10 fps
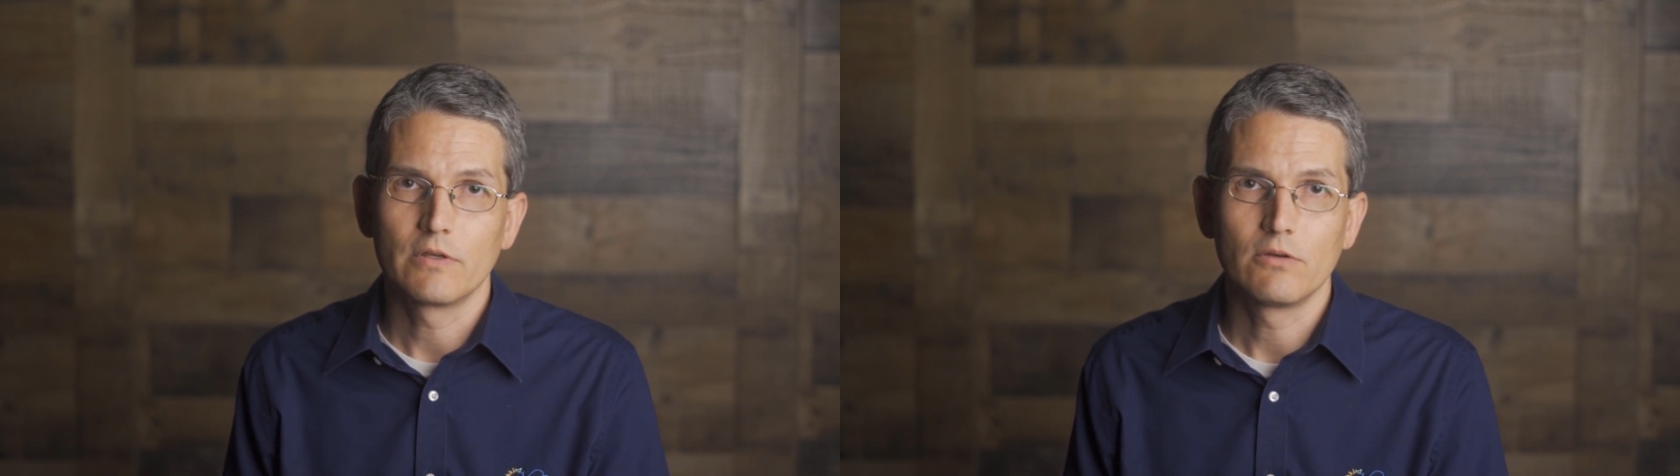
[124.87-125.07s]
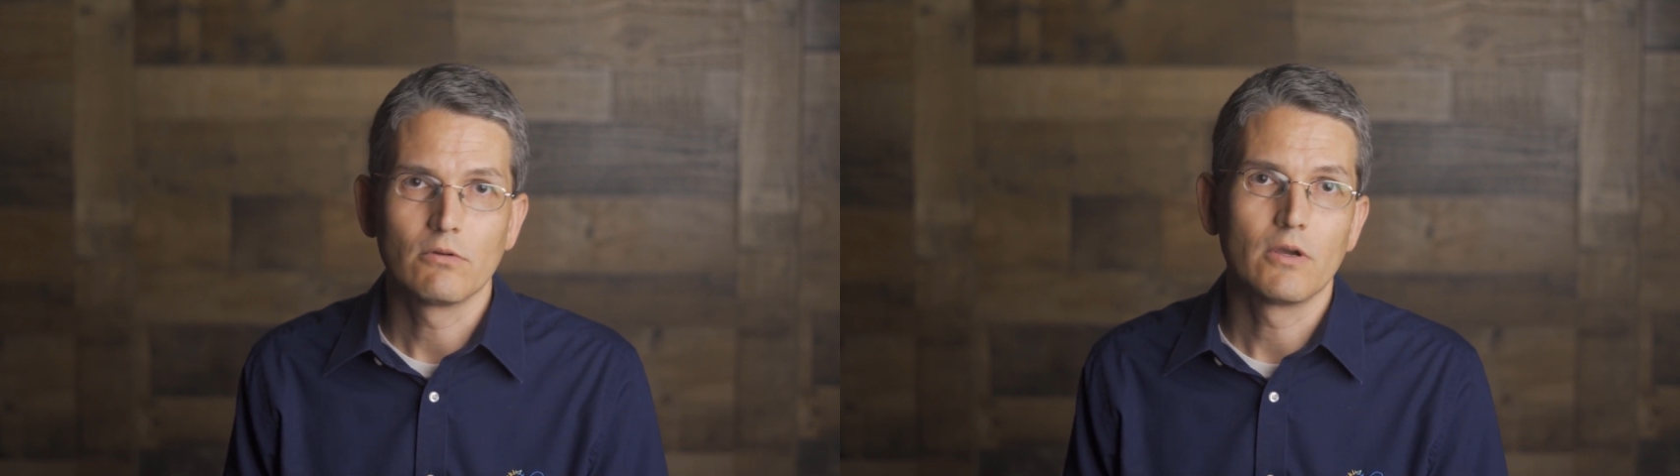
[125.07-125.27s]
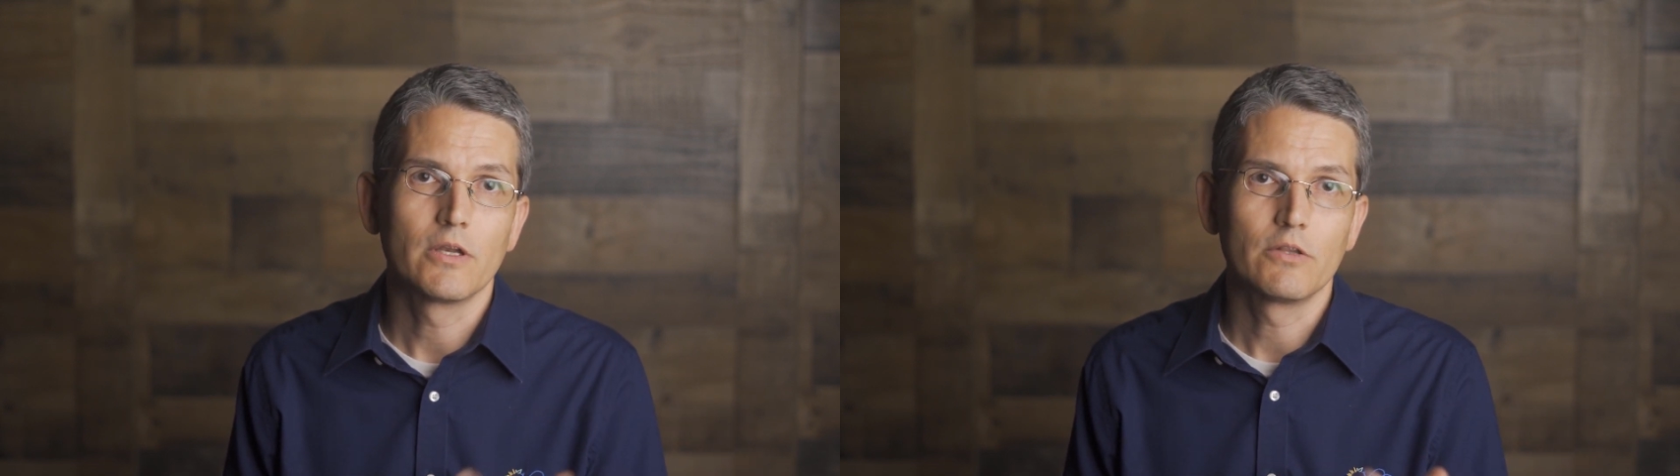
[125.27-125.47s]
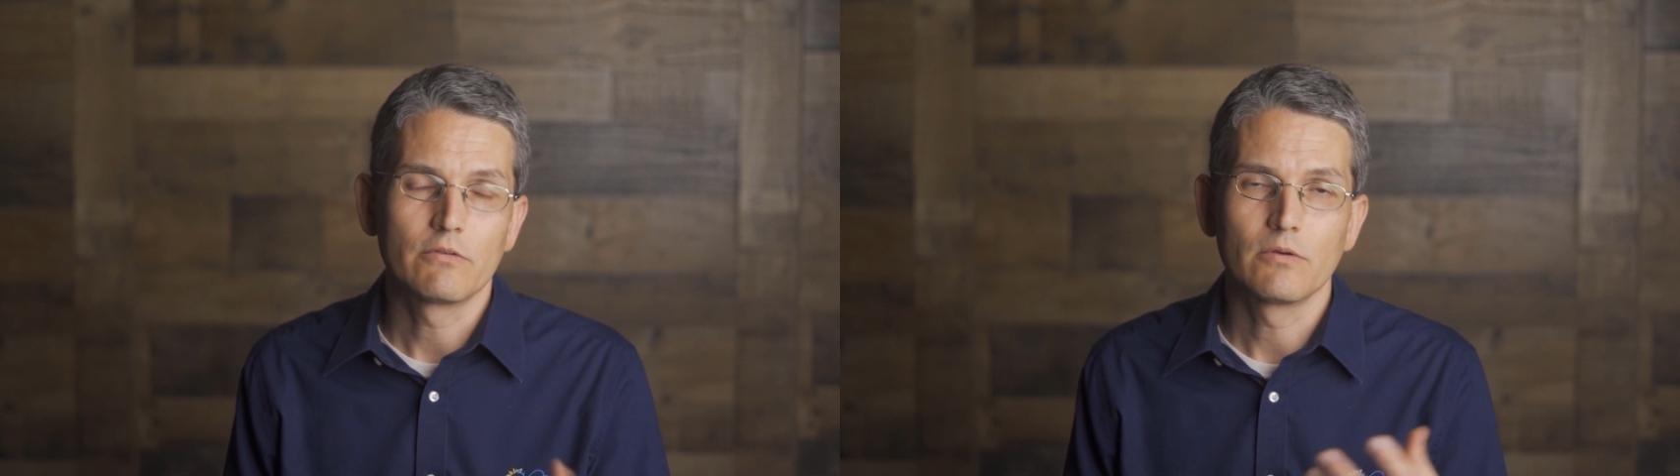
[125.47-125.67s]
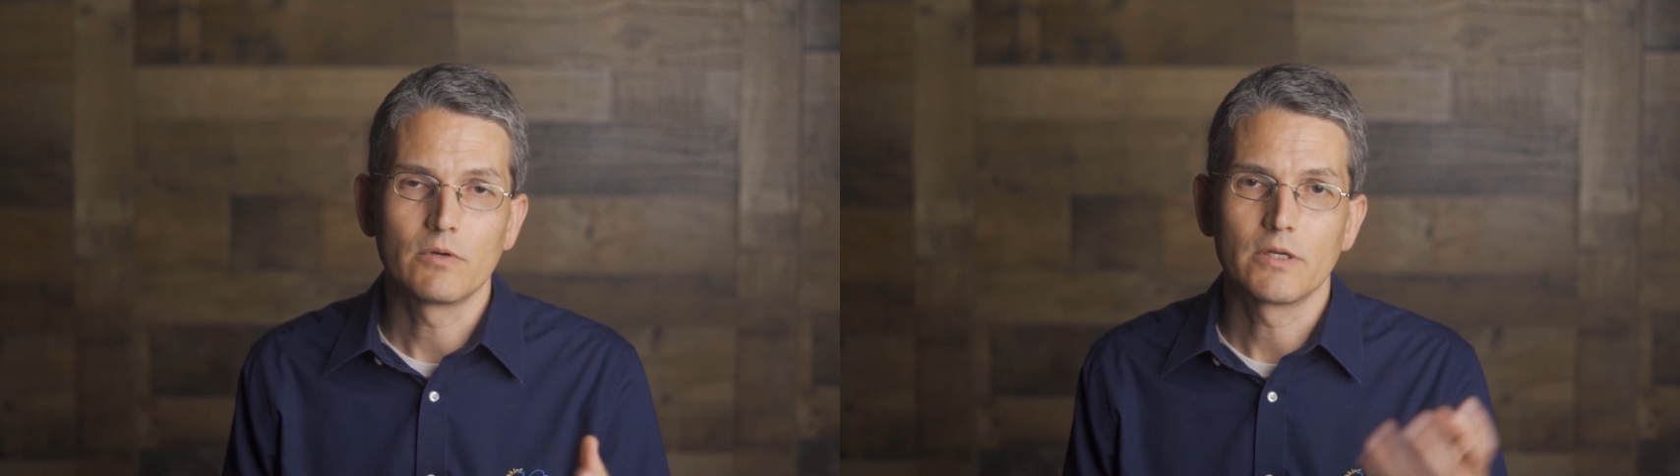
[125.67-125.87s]
that you're on, and
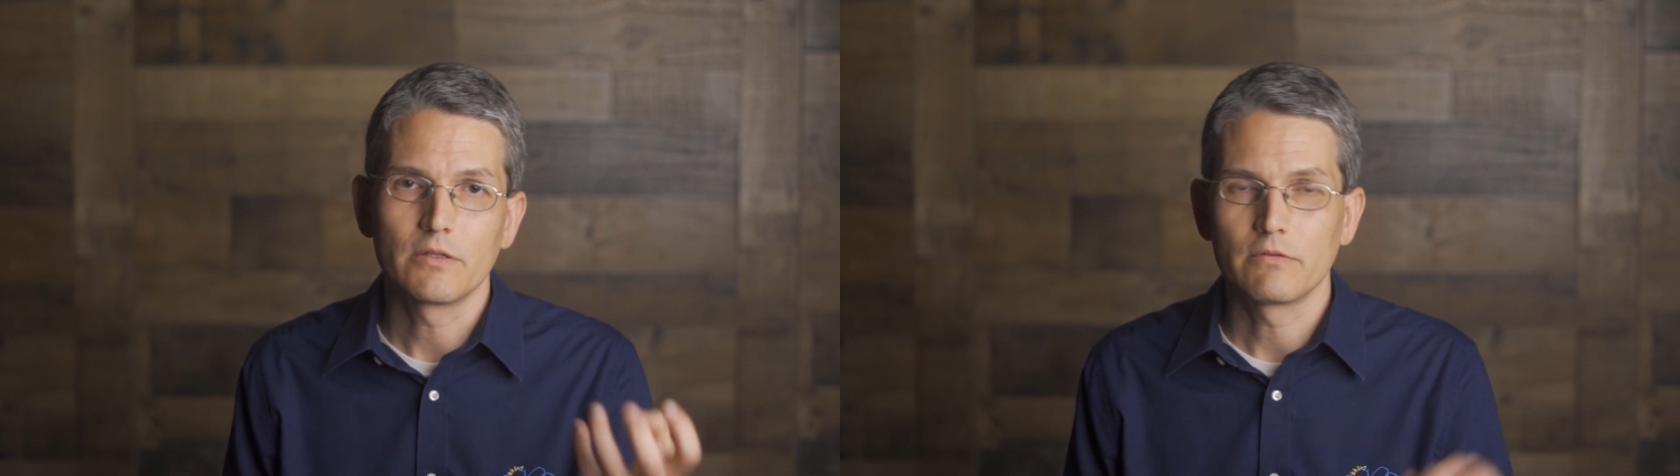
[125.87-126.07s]
so on.